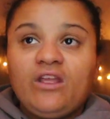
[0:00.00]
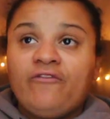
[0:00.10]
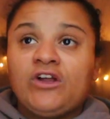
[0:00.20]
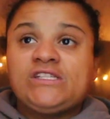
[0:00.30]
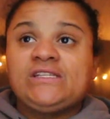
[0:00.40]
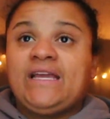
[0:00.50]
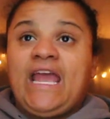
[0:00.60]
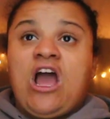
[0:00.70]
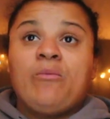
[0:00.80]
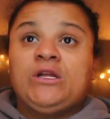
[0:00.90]
versus like
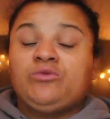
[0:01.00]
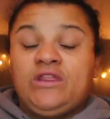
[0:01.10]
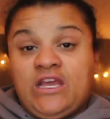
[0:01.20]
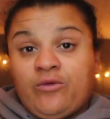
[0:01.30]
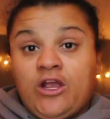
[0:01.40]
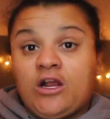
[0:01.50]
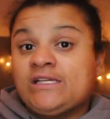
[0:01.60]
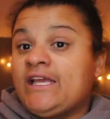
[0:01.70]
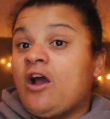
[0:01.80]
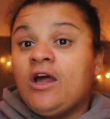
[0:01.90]
how much we think we are
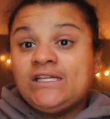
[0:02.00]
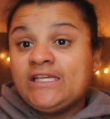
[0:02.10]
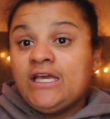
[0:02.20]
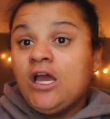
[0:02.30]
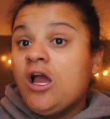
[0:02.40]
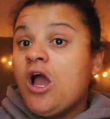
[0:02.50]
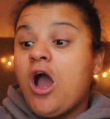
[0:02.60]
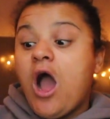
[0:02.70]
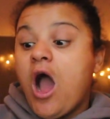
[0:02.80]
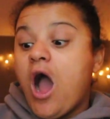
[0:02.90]
cuz like honestly
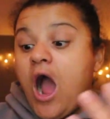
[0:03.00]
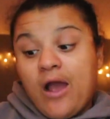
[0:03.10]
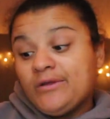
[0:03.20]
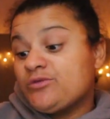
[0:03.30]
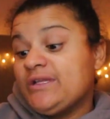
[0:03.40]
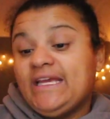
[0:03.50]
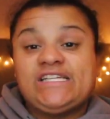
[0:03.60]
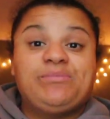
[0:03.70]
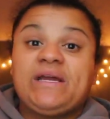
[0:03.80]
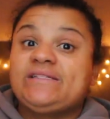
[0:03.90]
I was really
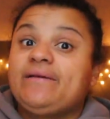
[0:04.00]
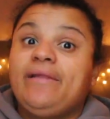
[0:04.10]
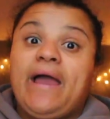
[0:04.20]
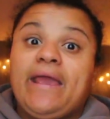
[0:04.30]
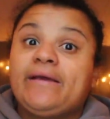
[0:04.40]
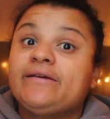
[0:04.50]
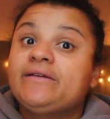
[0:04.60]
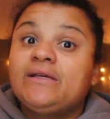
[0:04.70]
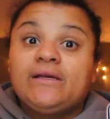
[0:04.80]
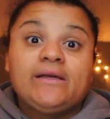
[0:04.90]
expecting like
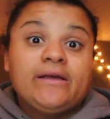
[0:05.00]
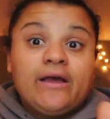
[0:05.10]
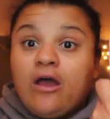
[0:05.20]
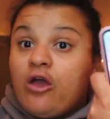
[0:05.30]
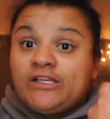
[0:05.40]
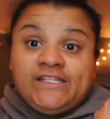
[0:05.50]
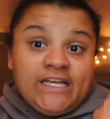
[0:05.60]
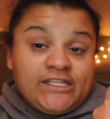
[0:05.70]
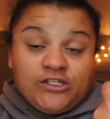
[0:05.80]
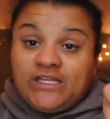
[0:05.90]

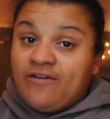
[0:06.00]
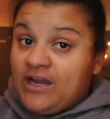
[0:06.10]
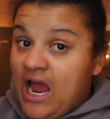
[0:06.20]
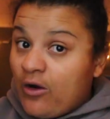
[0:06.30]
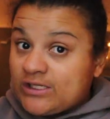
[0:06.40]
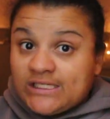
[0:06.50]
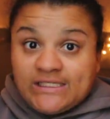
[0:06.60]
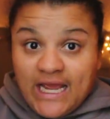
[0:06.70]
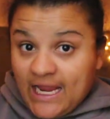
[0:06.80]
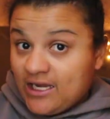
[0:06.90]
six or seven hours a
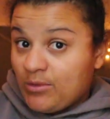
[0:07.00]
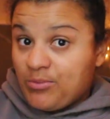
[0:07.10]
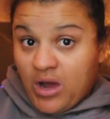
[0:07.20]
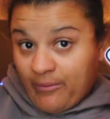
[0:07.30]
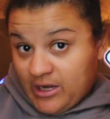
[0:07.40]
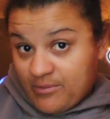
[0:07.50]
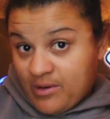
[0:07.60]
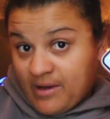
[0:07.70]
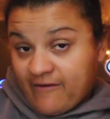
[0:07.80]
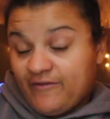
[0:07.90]
day to be popping up
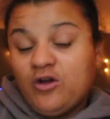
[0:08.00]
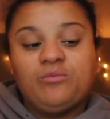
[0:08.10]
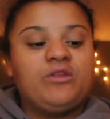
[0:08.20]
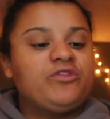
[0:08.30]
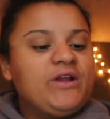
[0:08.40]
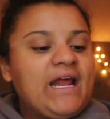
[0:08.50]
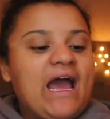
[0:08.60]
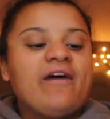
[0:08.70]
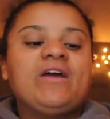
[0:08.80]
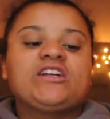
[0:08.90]
on my phone, but three and a
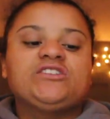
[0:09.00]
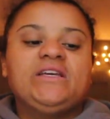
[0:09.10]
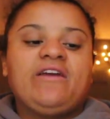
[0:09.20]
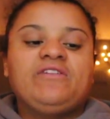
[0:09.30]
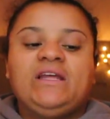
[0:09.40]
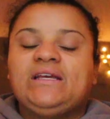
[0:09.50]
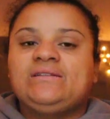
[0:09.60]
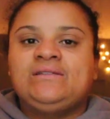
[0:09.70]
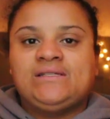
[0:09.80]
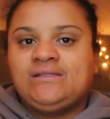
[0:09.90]
half actually I feel like
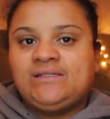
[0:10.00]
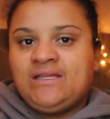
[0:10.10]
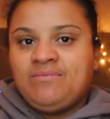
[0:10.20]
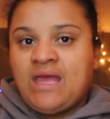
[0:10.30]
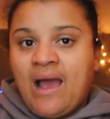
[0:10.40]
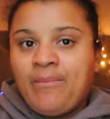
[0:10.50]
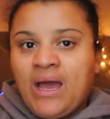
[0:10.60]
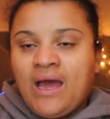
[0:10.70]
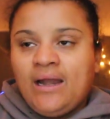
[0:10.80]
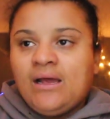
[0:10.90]
it doesn't seem that
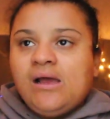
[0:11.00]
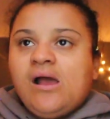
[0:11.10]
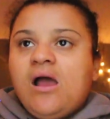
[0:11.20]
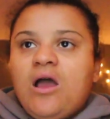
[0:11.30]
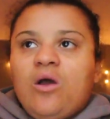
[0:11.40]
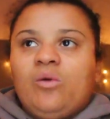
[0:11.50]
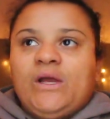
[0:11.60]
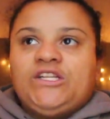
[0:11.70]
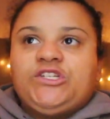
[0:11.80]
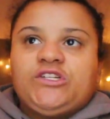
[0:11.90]
bad,
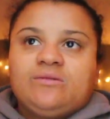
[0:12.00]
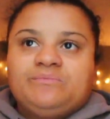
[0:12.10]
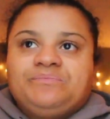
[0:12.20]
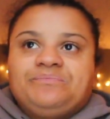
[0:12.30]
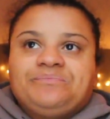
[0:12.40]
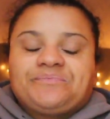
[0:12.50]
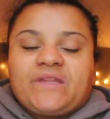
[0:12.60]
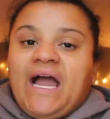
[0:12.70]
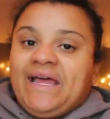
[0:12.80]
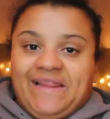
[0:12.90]
which
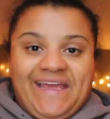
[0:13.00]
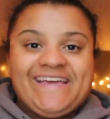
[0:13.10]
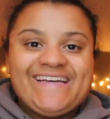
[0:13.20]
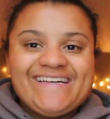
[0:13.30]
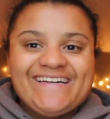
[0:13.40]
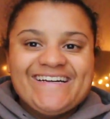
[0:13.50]
I like.